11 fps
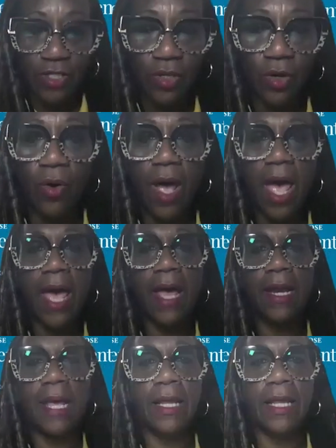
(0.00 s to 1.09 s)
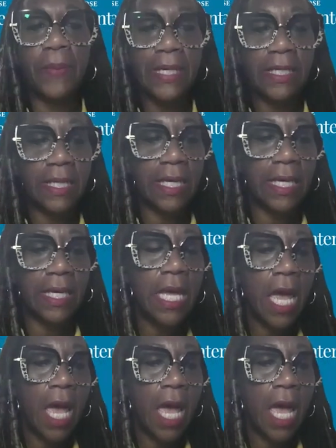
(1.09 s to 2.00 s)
school, and LAPD